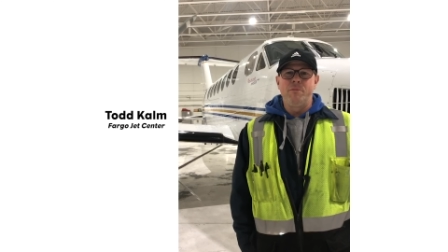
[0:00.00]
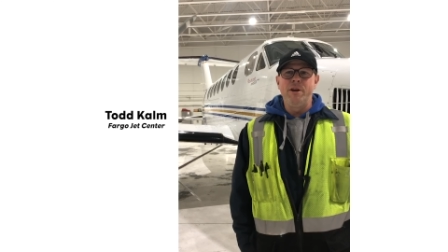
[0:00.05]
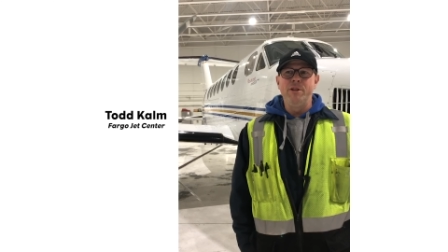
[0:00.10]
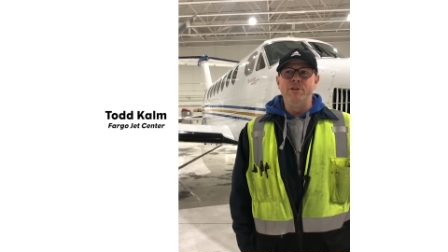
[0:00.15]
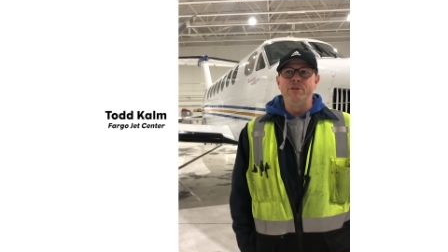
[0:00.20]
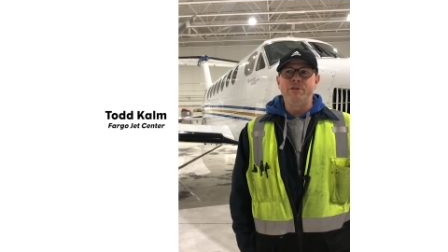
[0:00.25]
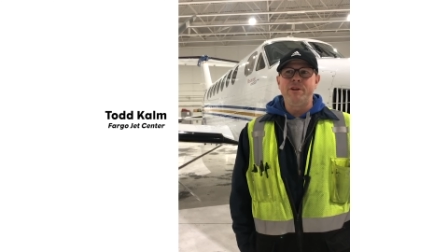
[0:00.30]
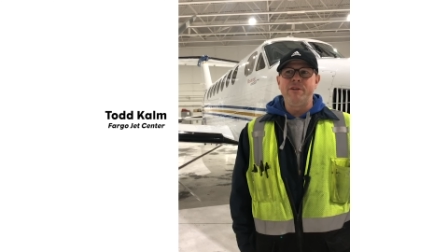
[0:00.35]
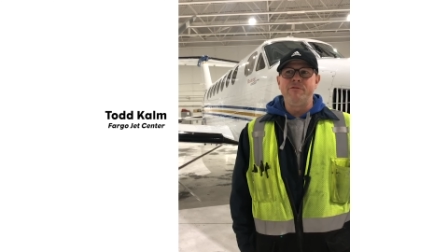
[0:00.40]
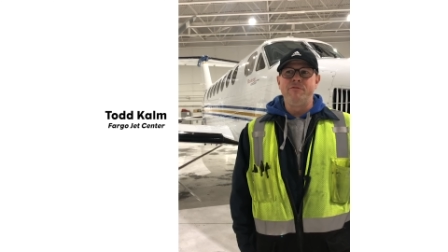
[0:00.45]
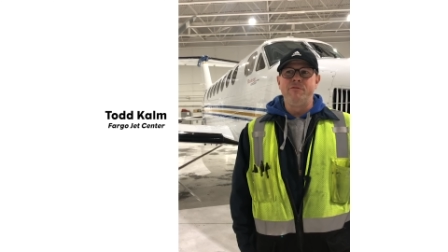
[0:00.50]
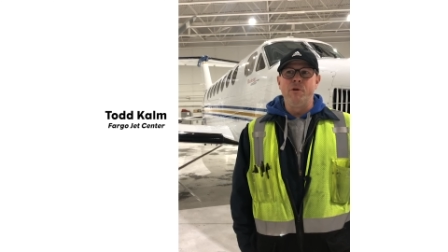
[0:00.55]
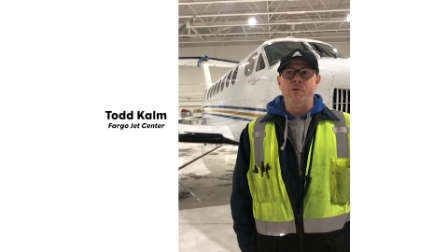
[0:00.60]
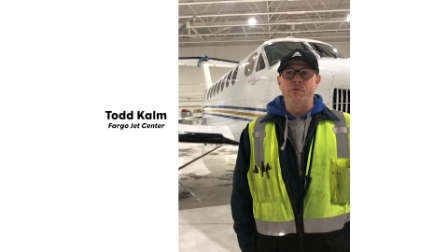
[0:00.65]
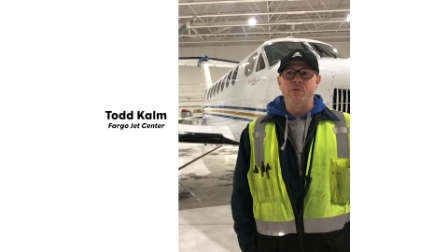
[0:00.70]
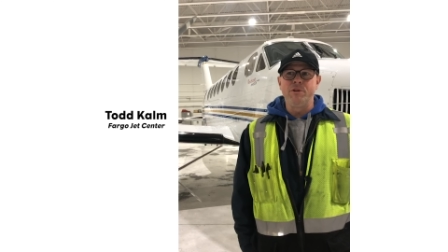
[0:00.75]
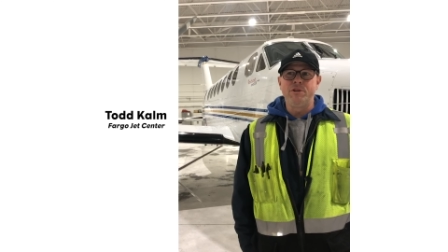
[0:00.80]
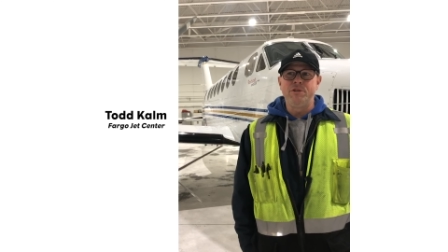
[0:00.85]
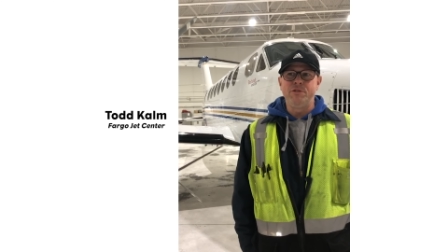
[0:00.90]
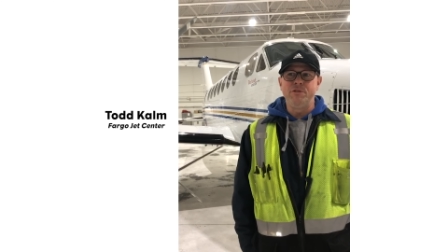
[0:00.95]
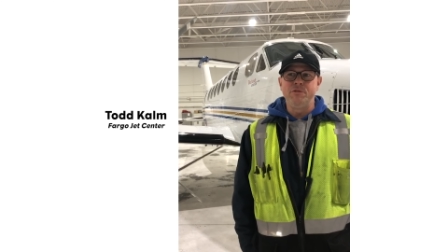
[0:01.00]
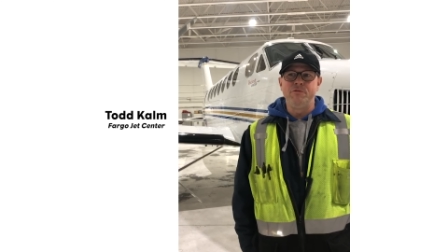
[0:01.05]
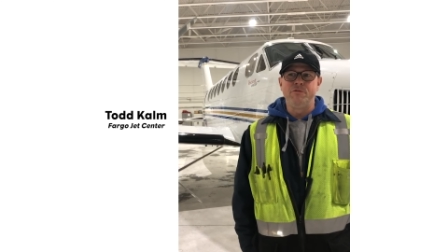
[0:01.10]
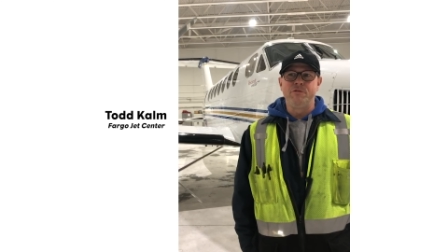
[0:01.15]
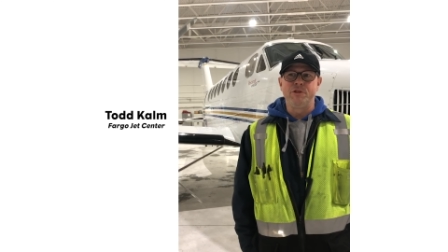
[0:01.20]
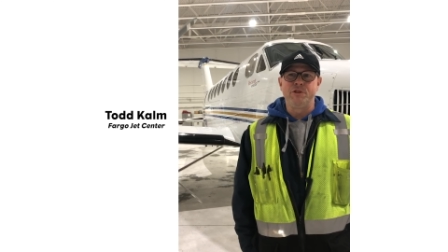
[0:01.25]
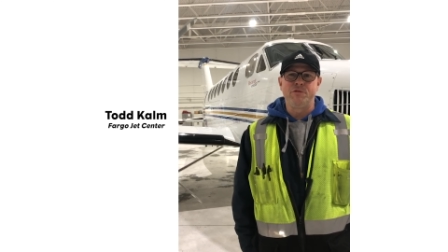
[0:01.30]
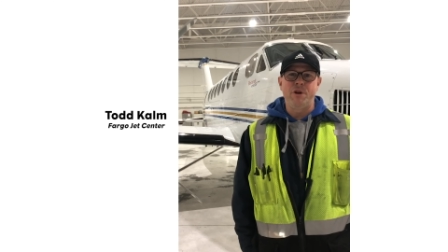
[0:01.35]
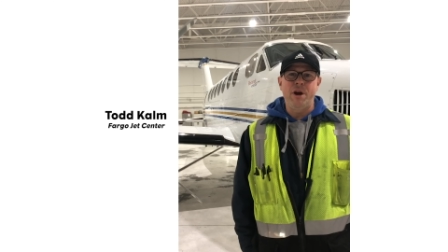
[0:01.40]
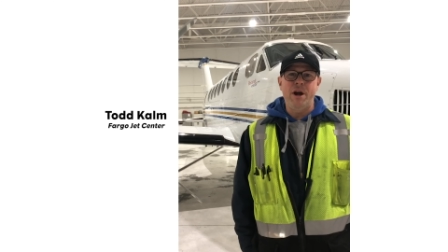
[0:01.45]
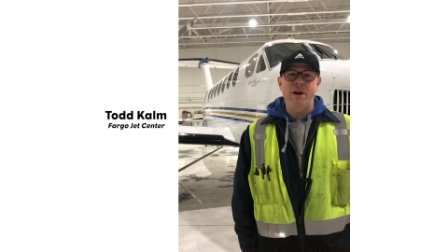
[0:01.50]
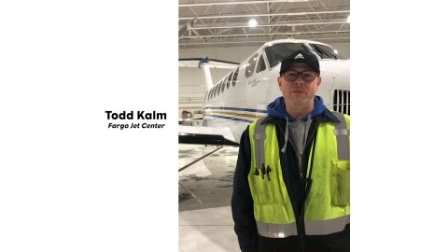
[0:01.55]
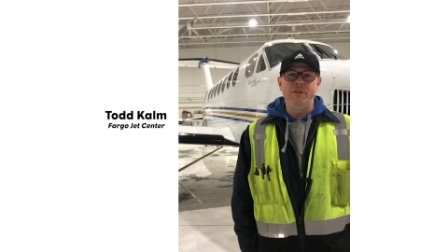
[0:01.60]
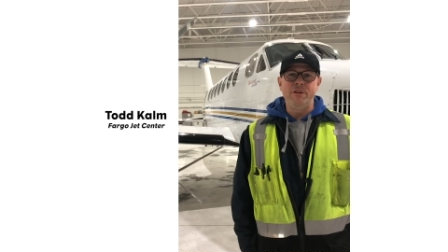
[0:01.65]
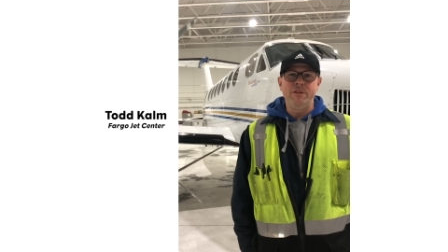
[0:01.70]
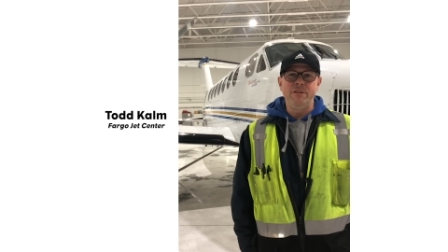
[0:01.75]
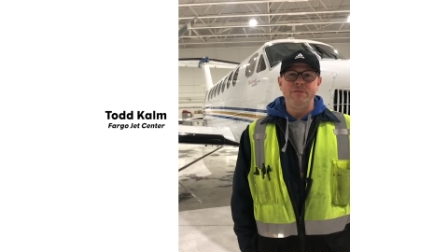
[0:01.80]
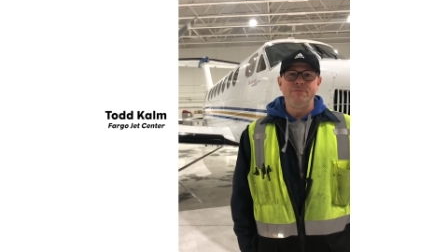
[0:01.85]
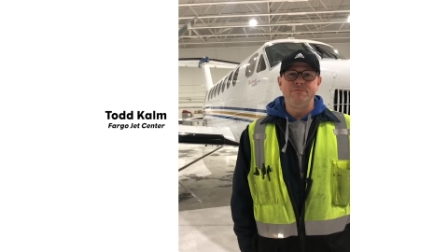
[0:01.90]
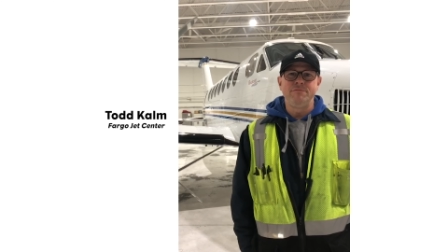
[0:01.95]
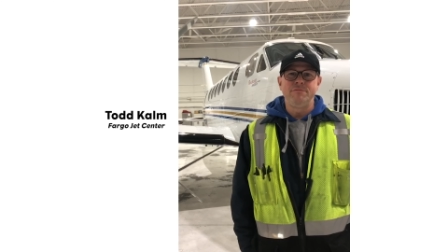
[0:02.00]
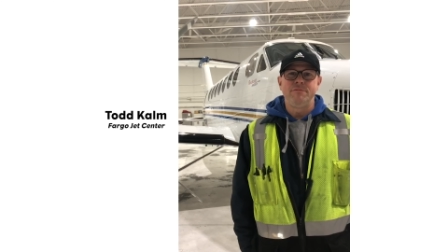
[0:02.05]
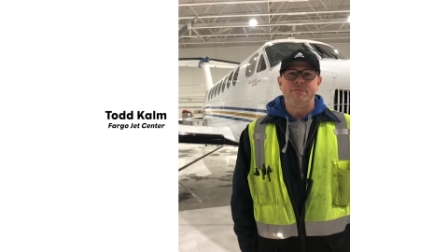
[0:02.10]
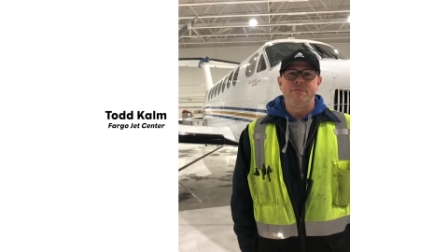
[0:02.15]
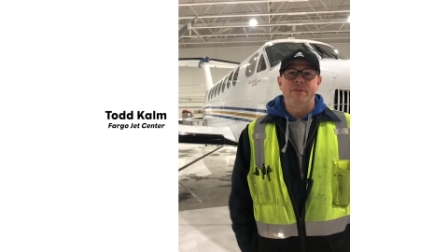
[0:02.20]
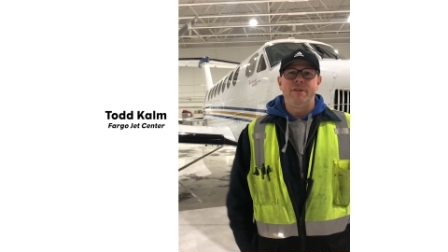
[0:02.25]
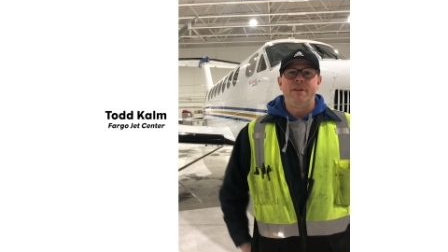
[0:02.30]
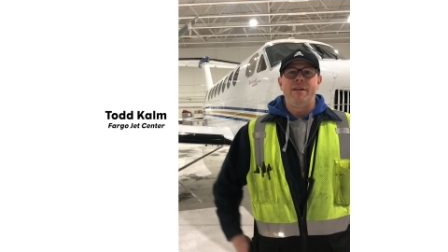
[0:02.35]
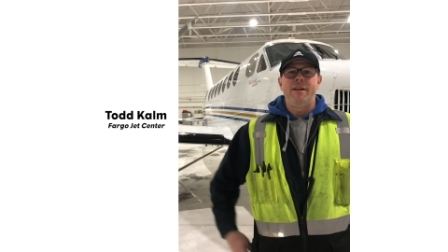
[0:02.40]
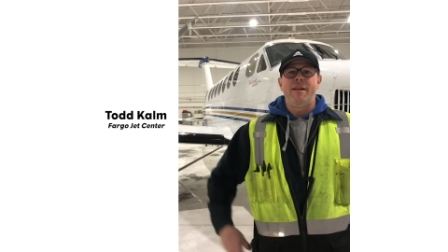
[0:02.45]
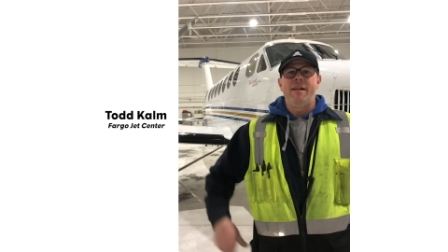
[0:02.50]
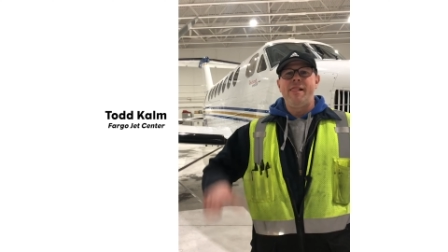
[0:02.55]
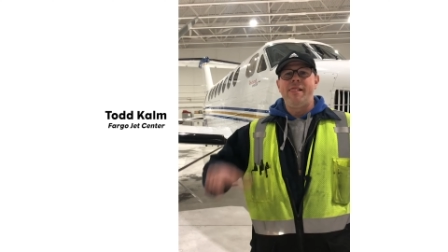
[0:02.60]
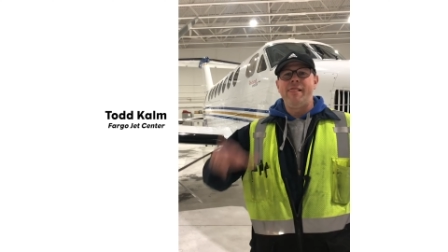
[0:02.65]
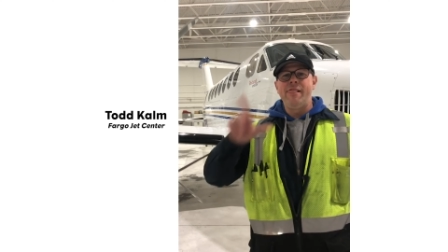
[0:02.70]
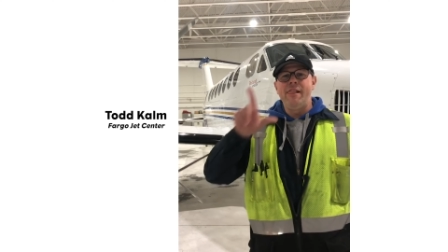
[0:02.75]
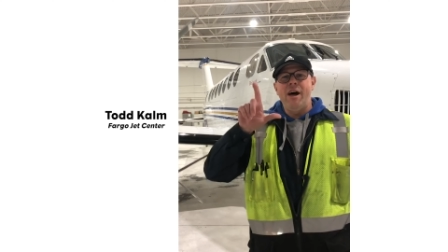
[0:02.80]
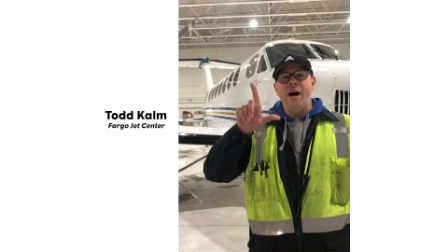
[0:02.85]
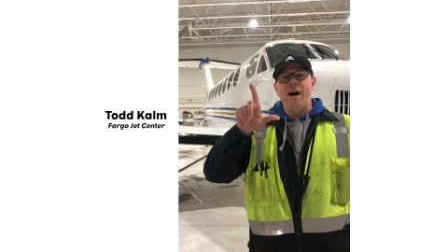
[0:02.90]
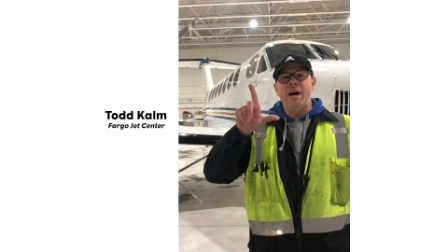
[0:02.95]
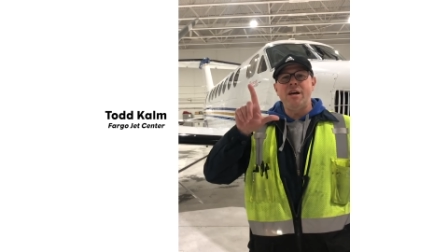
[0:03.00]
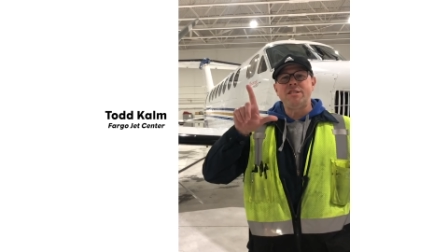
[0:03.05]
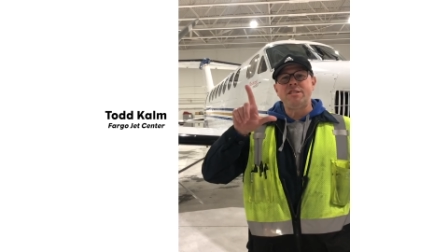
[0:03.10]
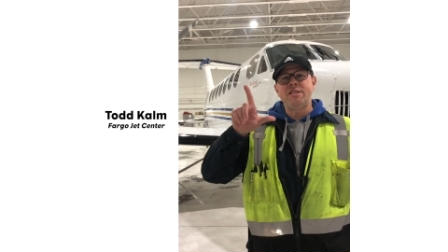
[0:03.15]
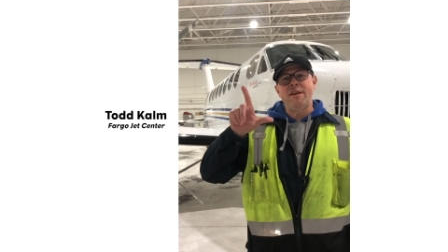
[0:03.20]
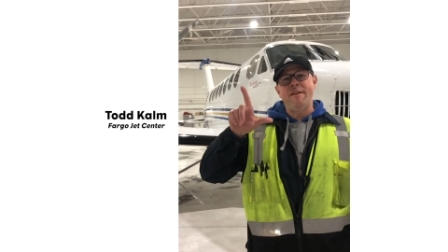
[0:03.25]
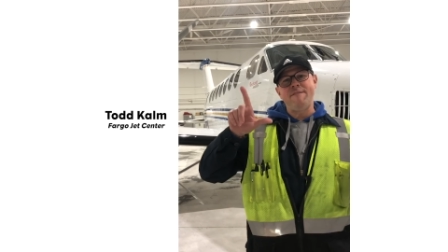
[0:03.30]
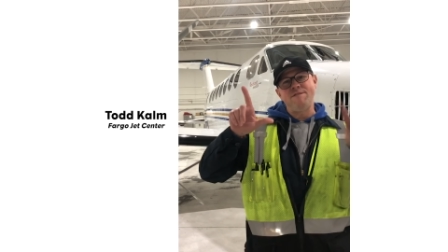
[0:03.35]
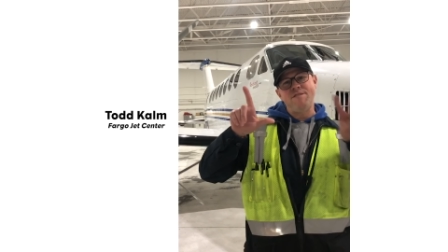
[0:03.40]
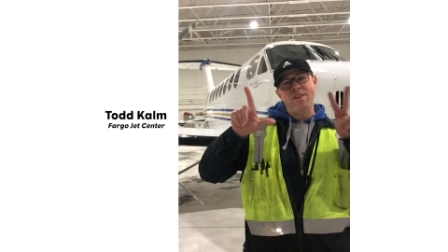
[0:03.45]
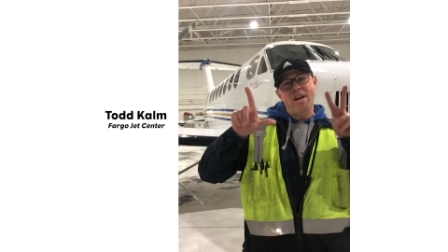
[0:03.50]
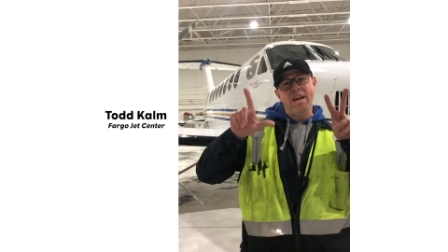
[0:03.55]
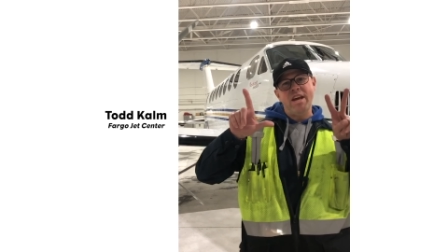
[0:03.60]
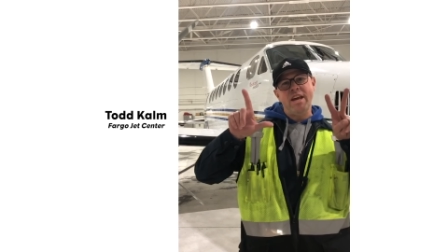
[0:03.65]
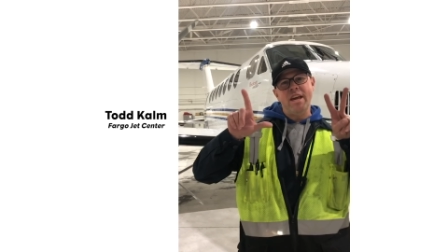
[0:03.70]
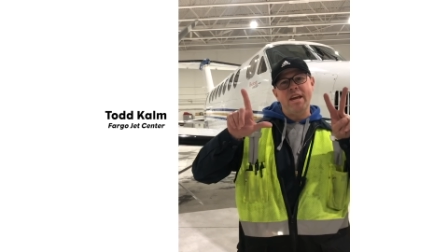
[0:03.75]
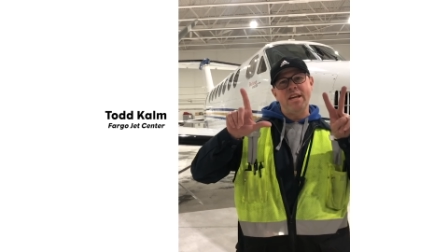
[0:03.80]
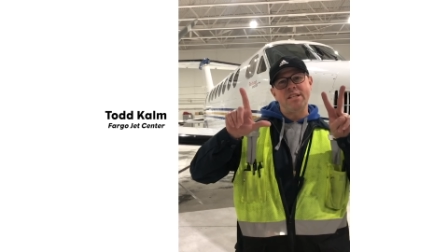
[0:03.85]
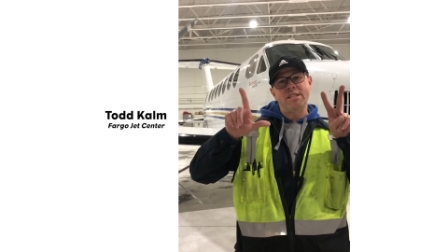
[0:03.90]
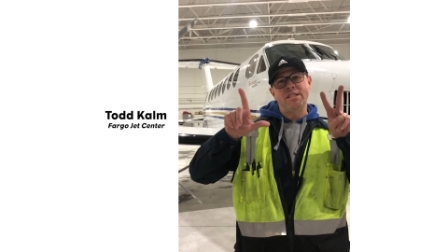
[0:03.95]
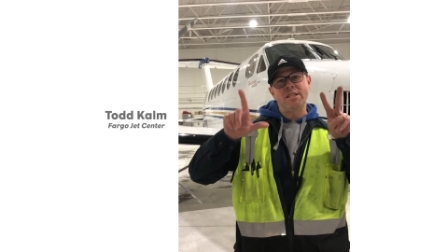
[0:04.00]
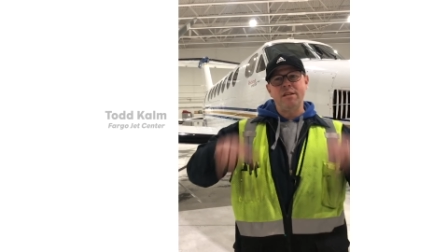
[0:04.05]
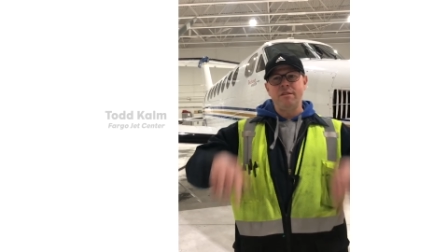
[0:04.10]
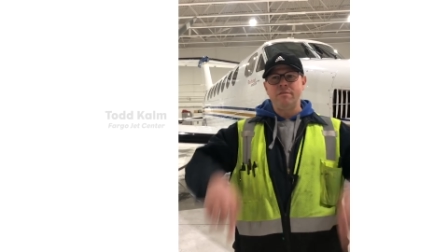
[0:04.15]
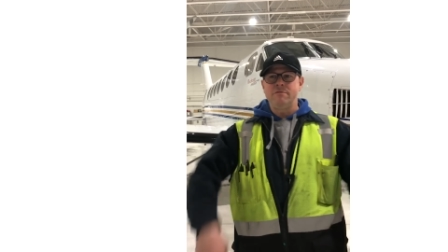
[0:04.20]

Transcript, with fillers: am I looking forward to for travel? Las Vegas.